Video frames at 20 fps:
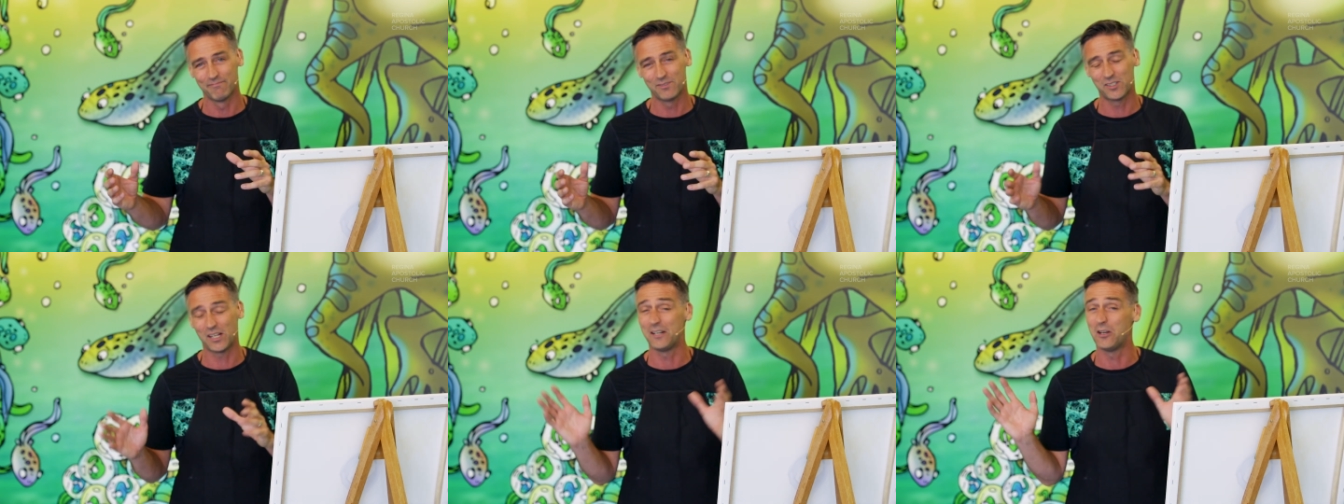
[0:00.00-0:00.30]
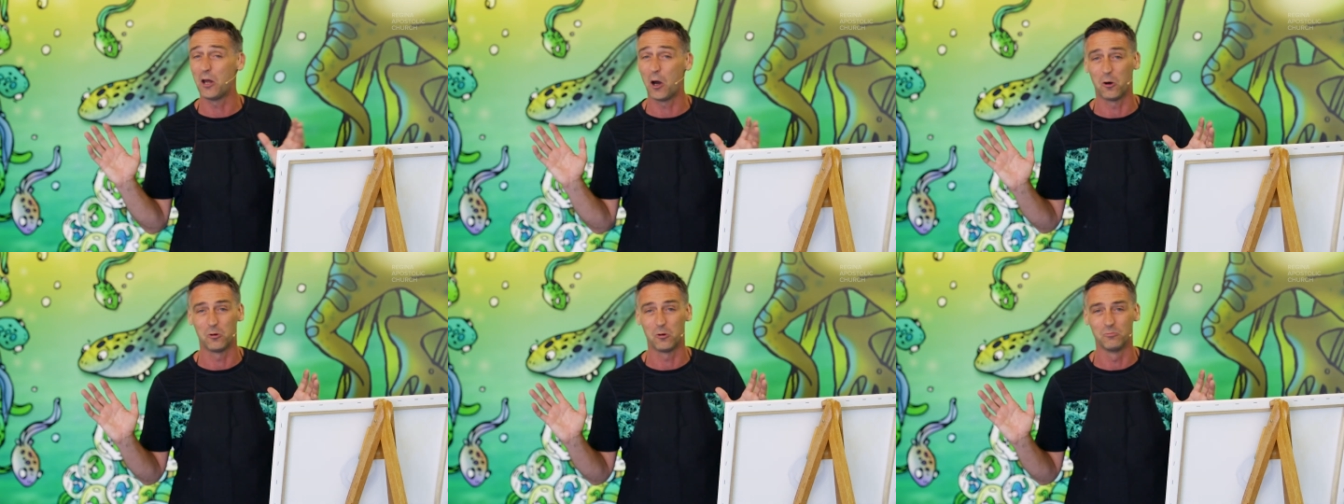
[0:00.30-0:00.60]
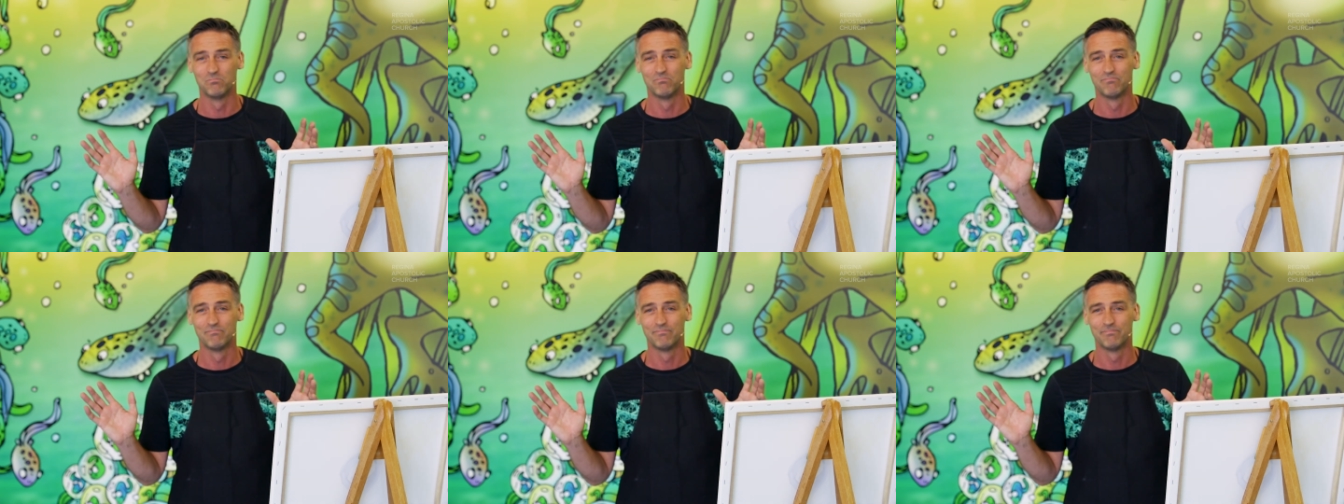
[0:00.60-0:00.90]
say no.
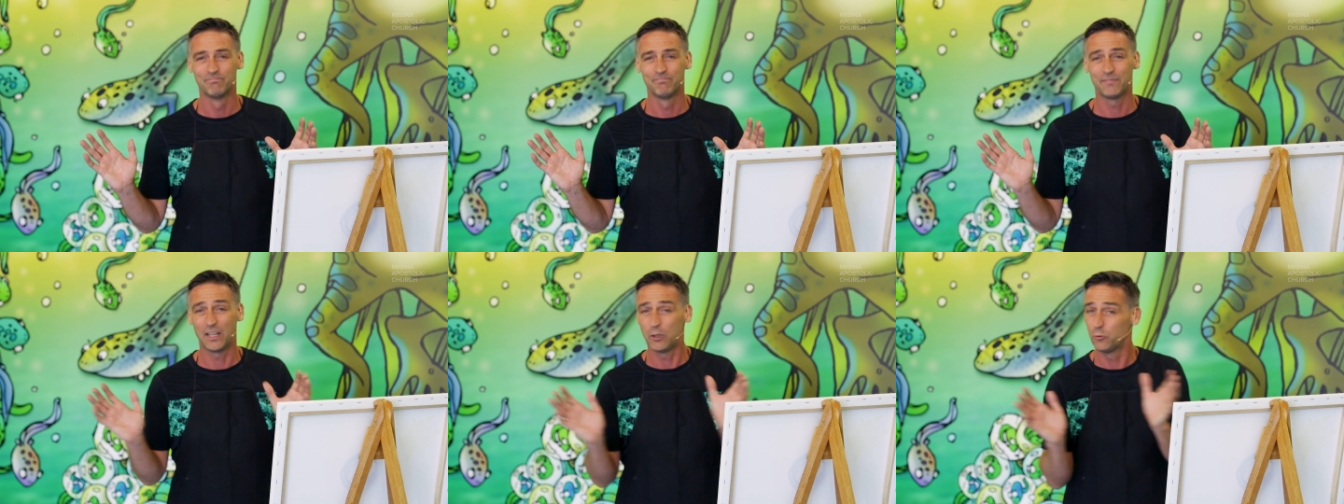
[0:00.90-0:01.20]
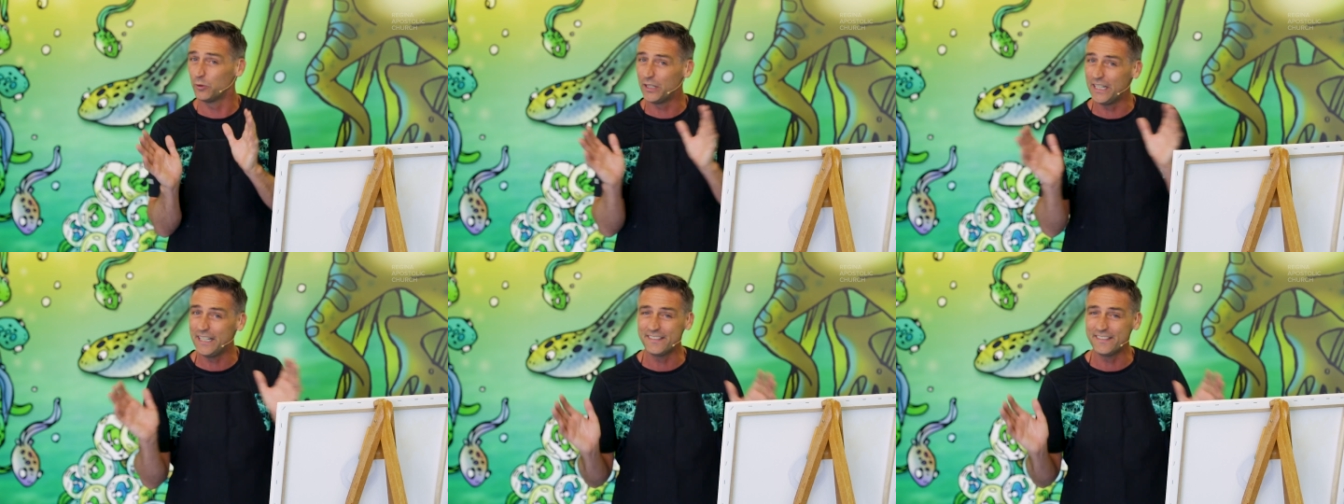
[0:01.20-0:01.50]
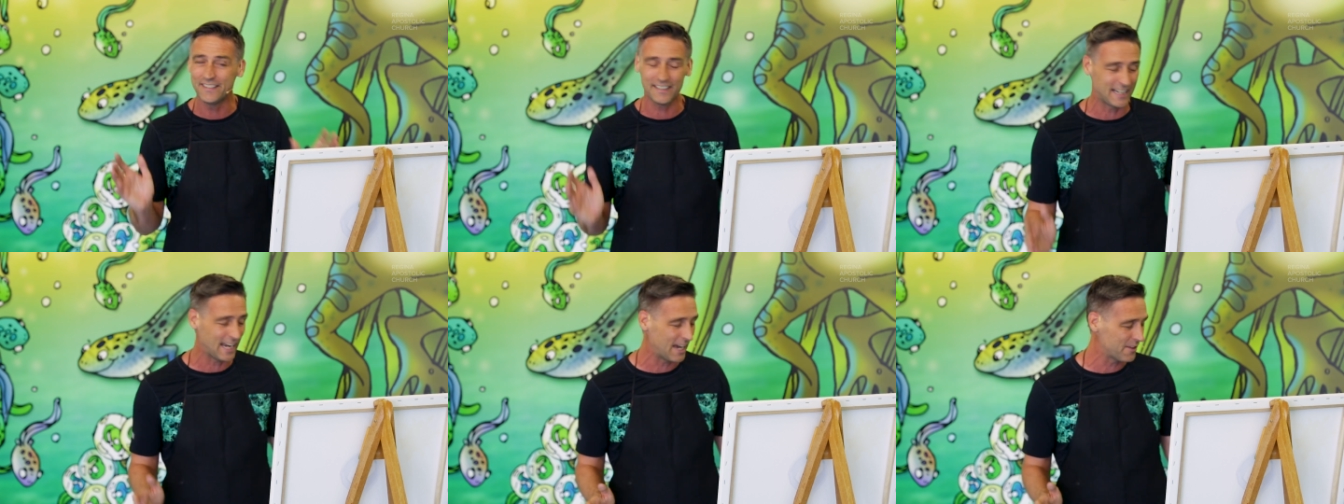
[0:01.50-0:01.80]
They read
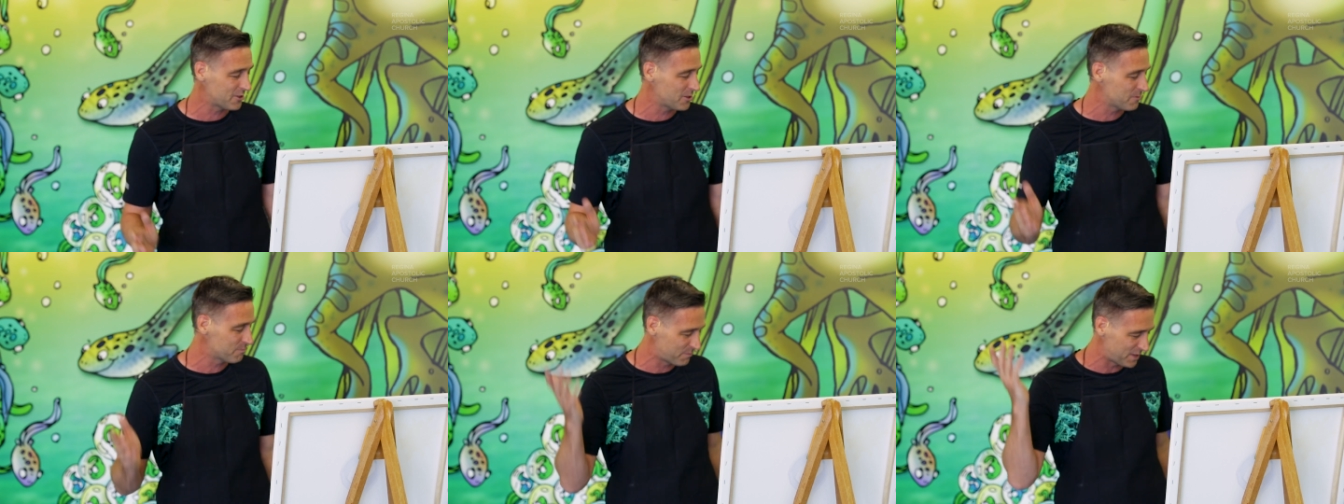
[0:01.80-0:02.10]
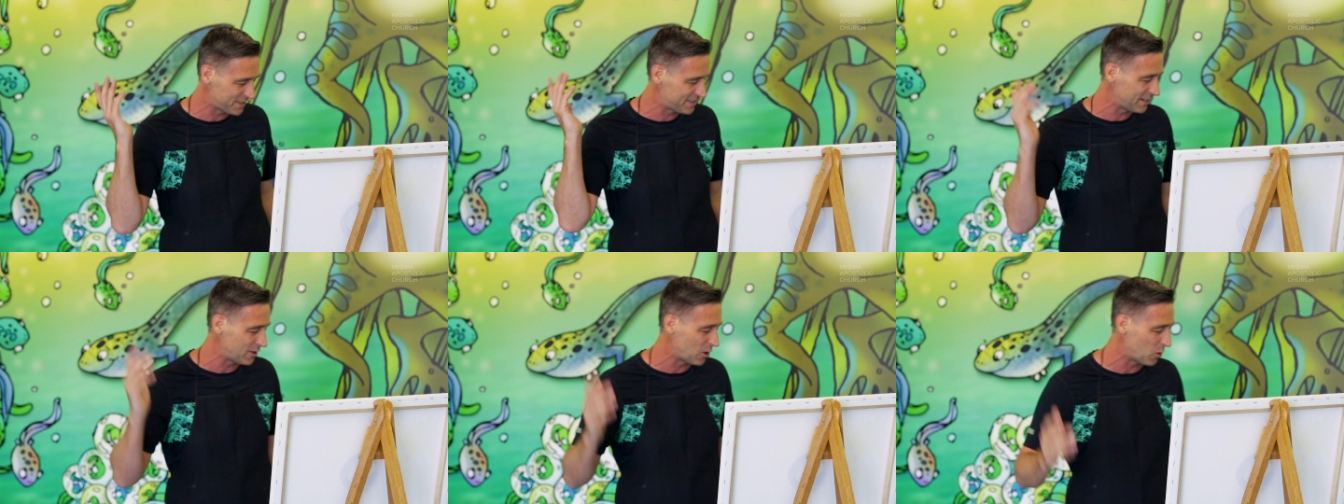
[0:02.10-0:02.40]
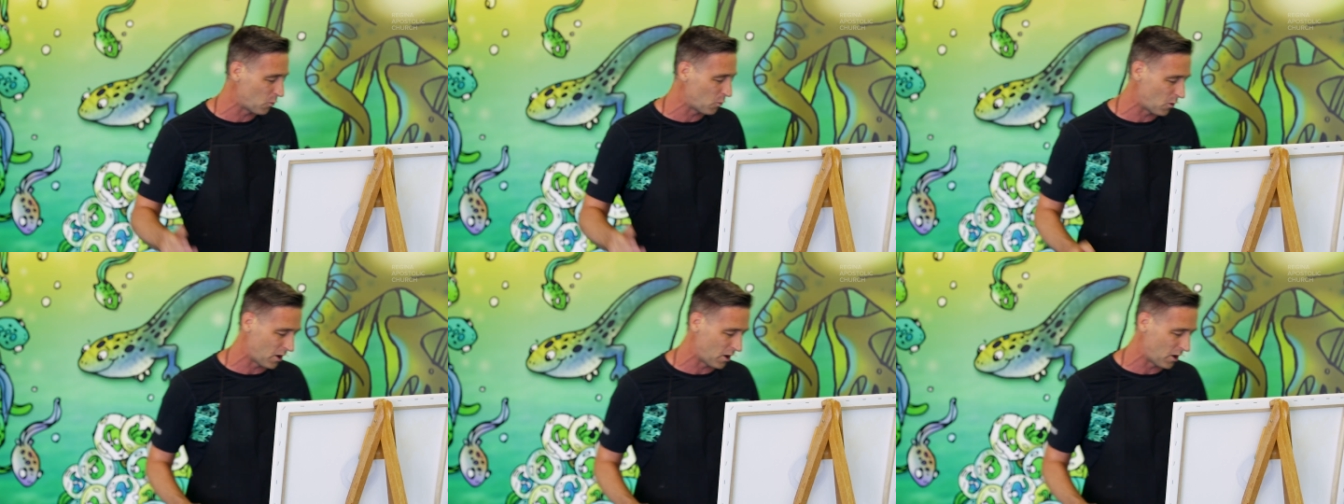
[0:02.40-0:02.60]
together that they don't